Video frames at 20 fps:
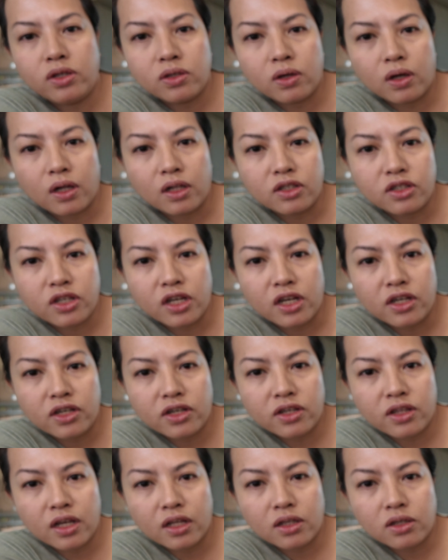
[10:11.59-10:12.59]
so I'll
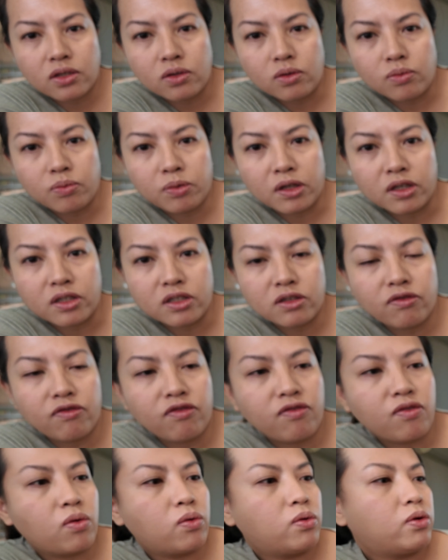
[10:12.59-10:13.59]
change that to
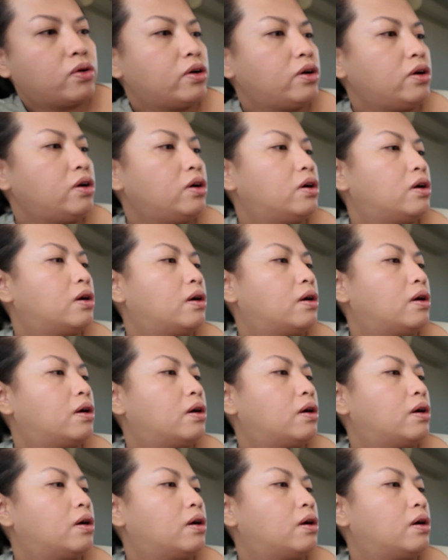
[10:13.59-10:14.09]
+4.